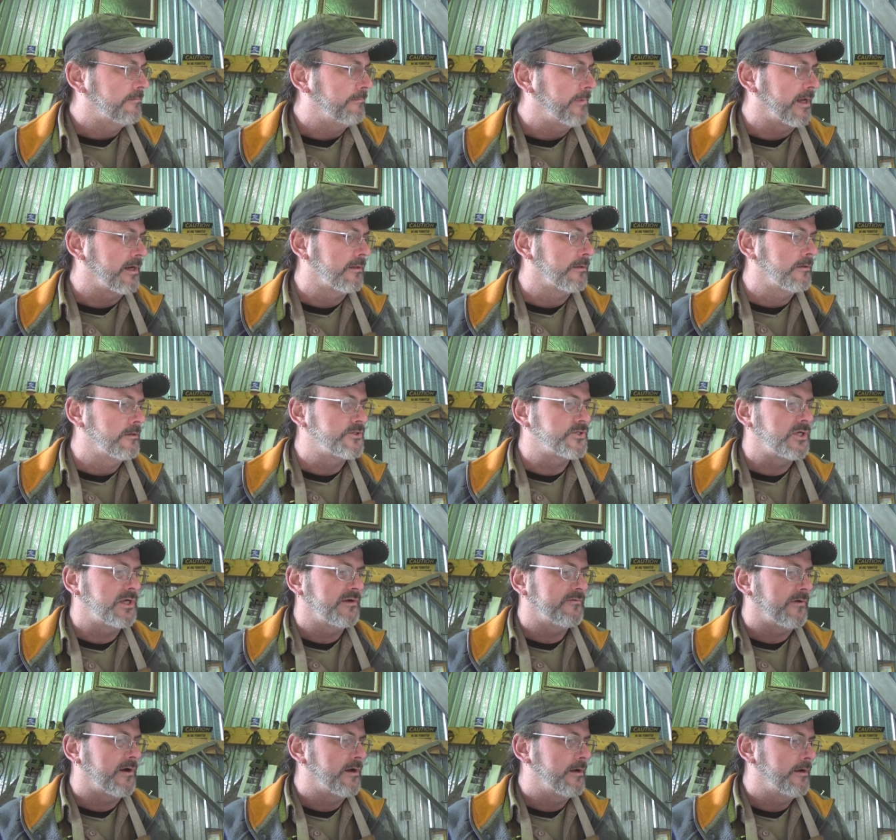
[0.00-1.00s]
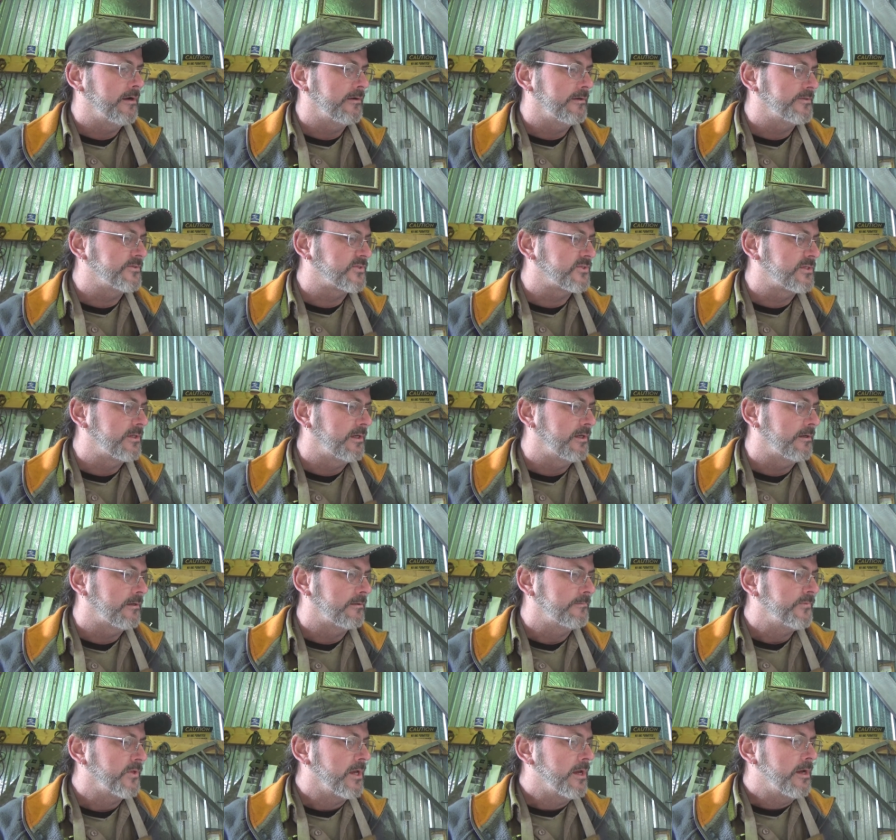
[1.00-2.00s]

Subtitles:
Metallurgy of iron and steel.